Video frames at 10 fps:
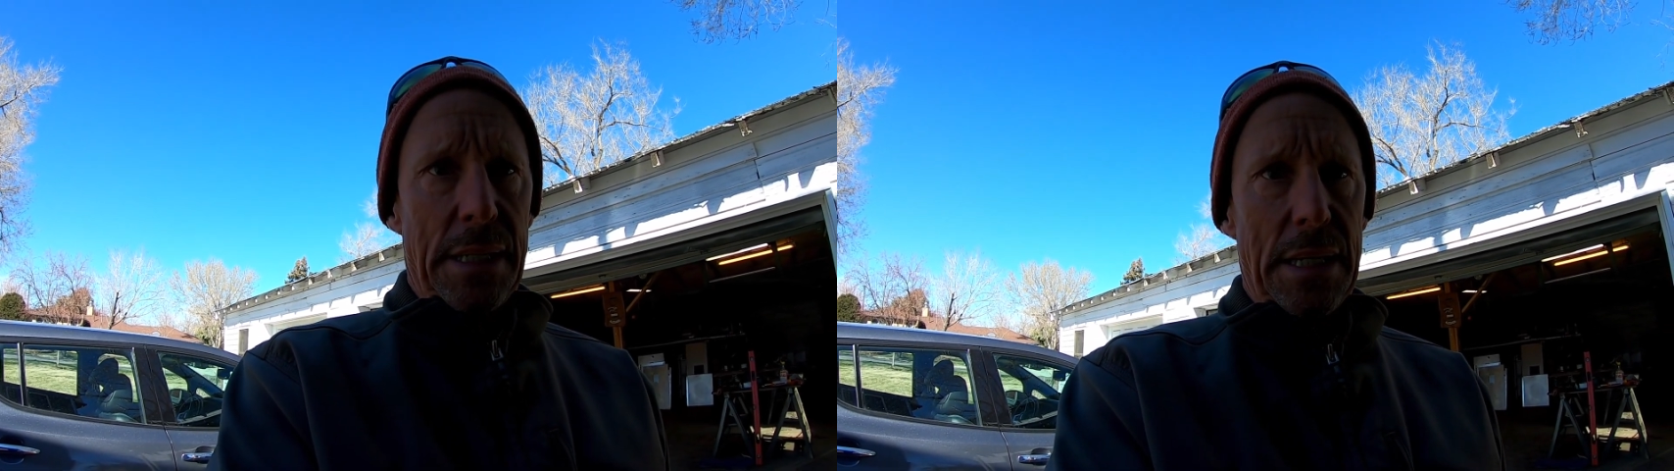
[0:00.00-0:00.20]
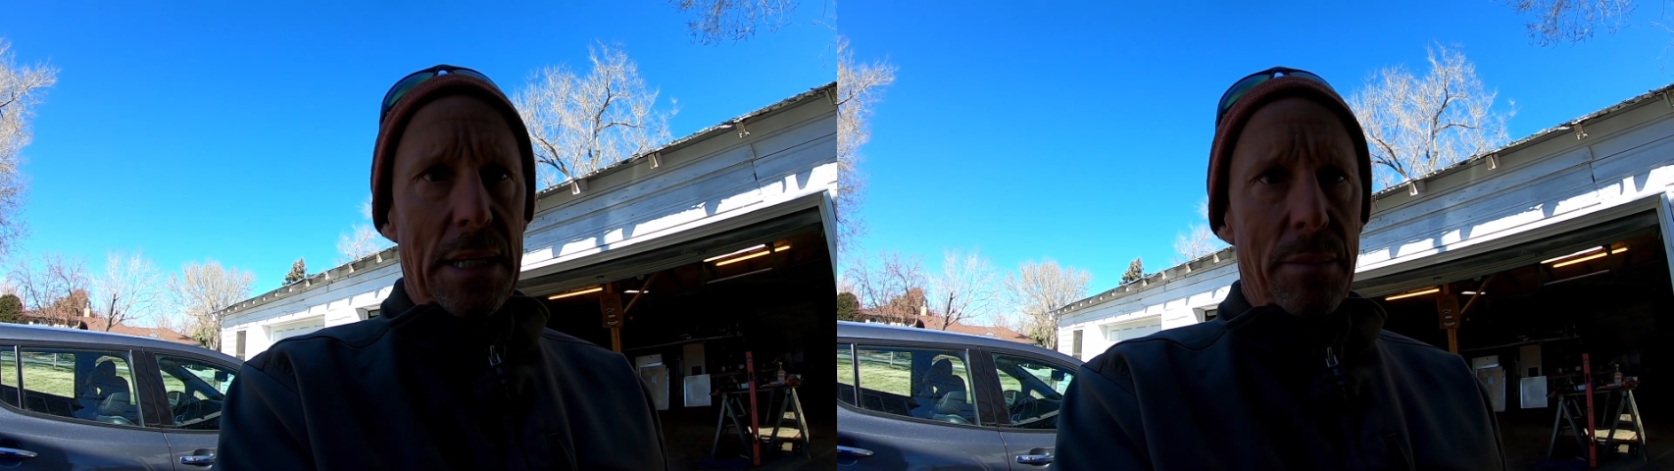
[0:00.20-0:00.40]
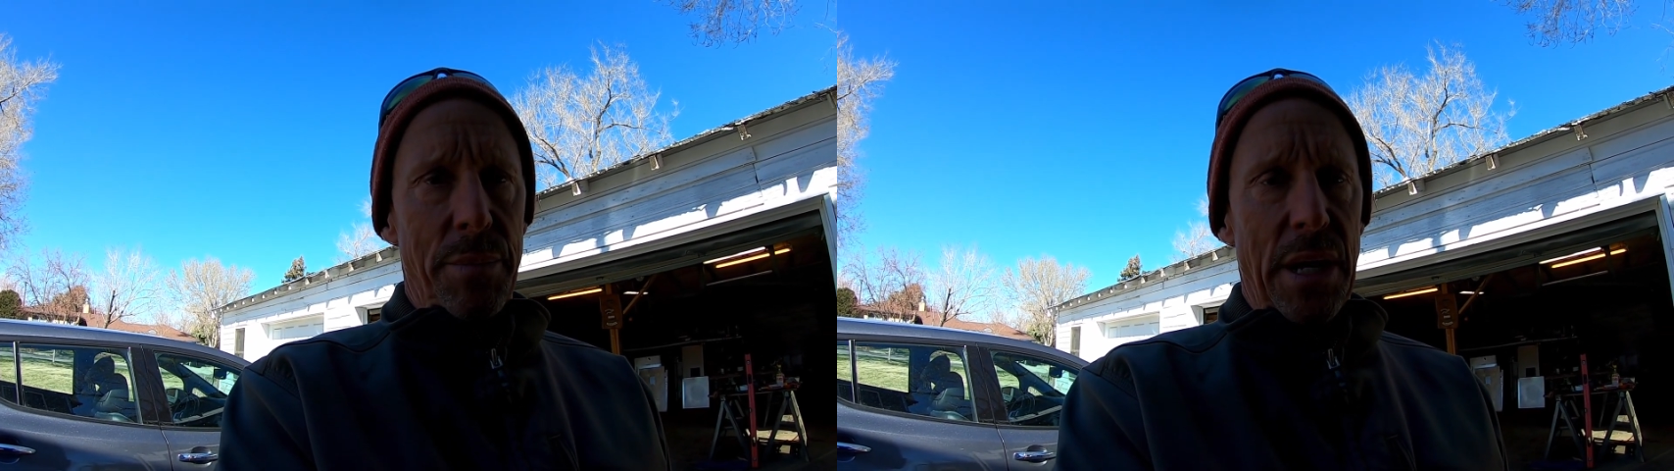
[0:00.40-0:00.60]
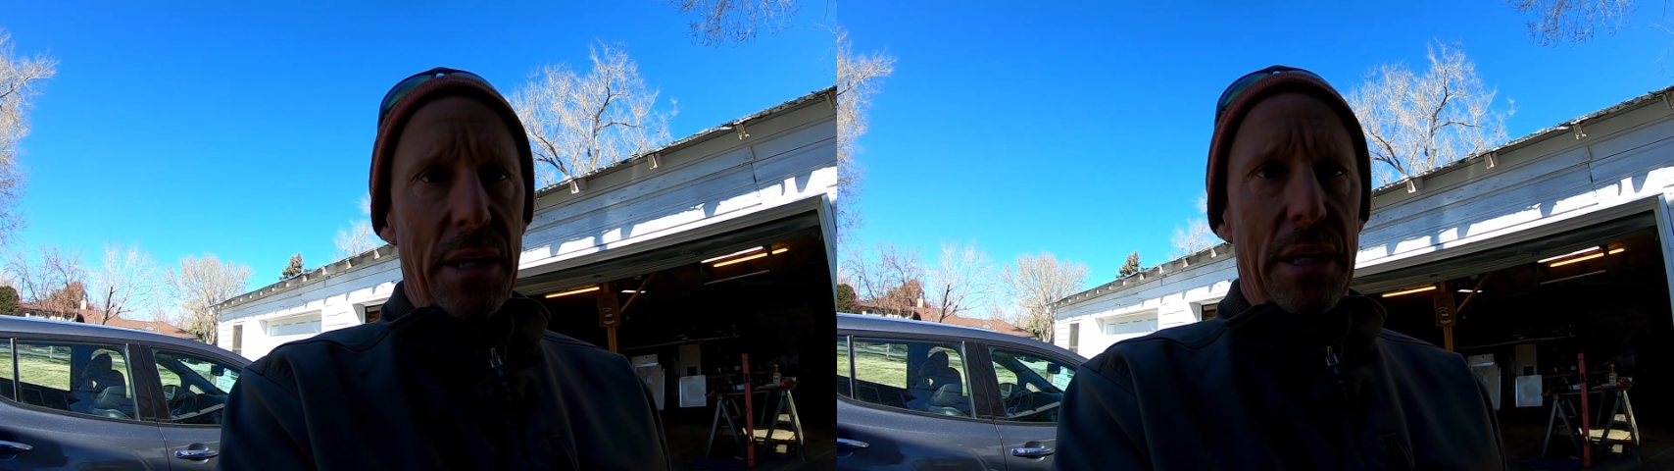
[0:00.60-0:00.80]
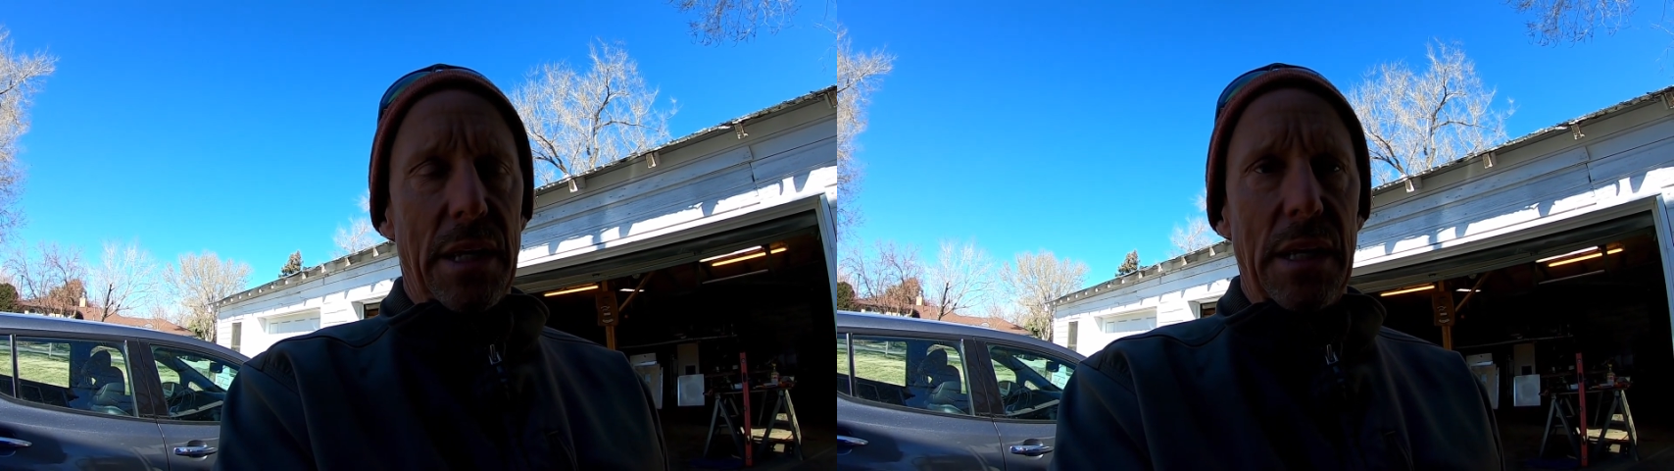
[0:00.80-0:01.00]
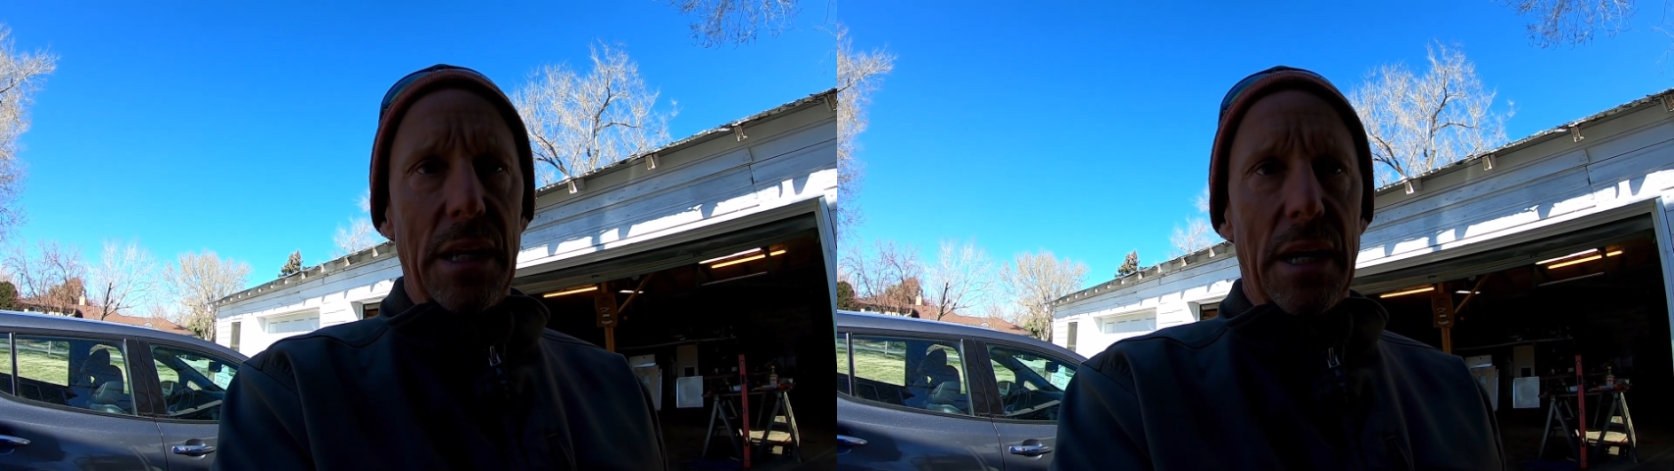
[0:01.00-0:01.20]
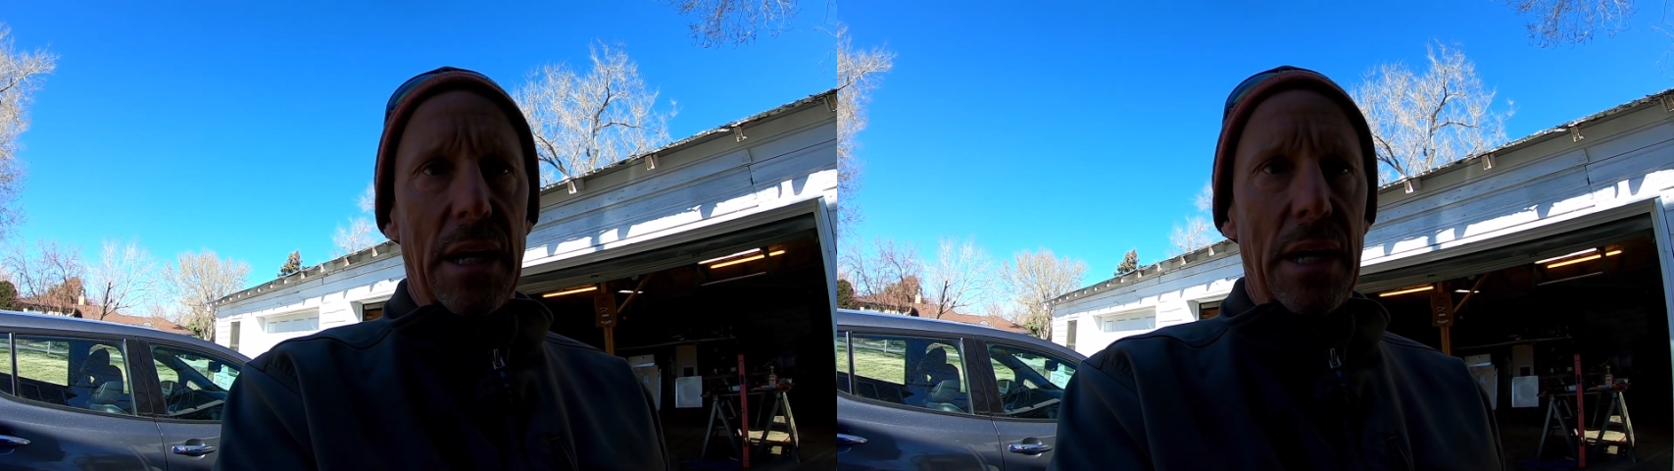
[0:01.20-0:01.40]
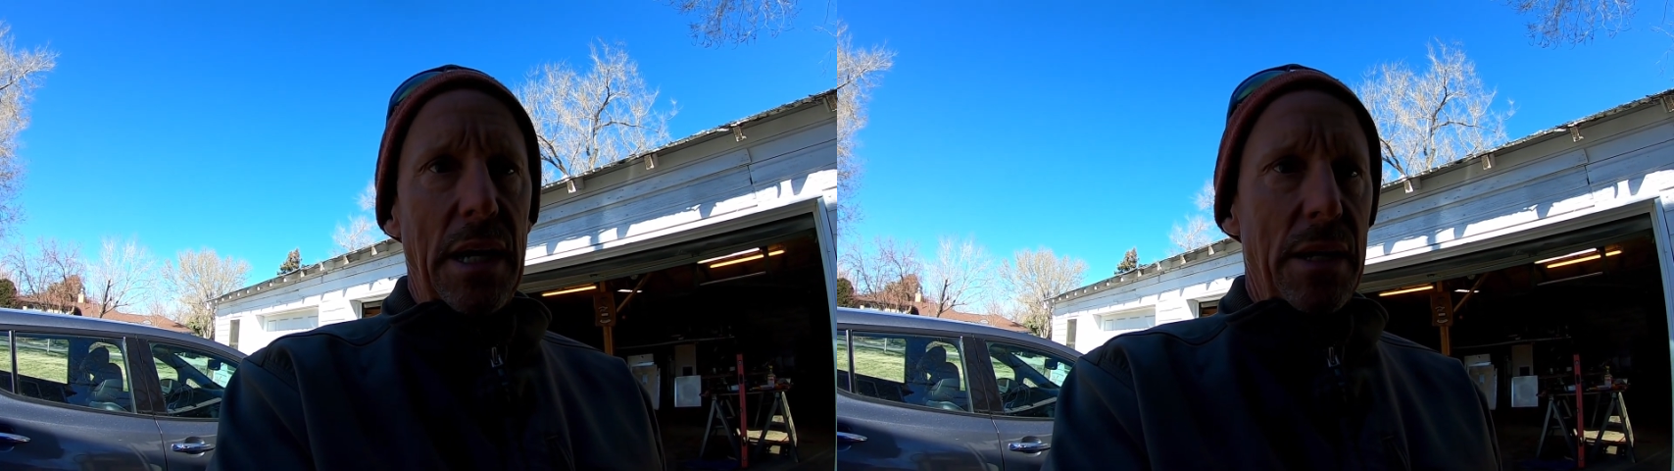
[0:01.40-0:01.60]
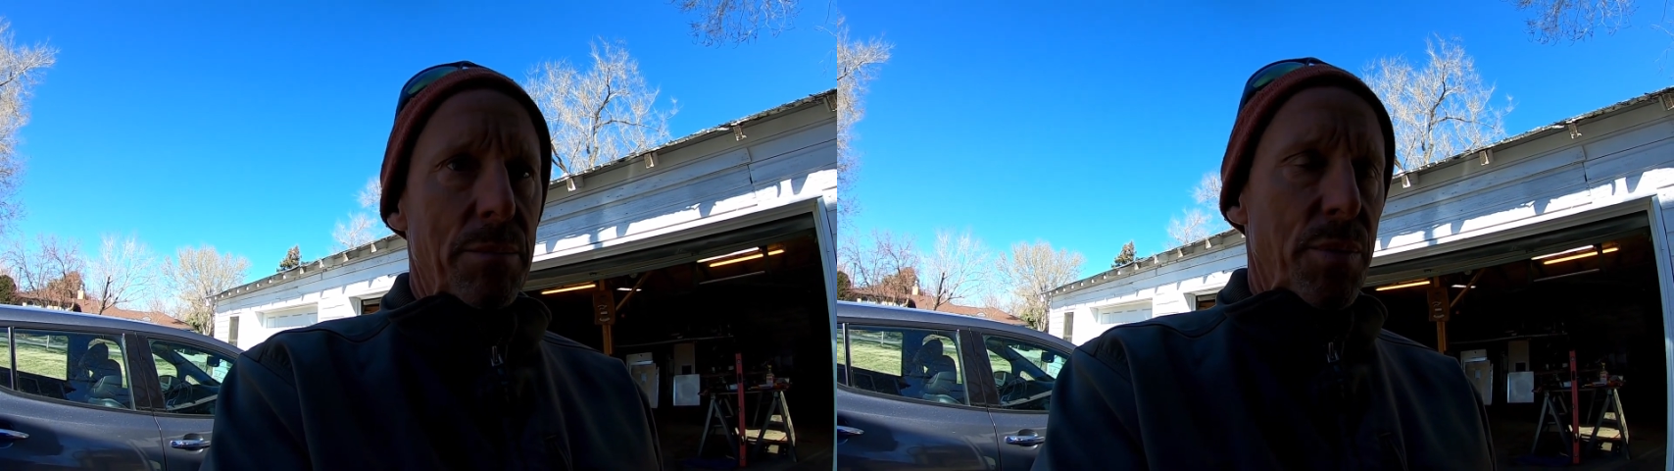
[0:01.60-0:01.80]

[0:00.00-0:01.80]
but I am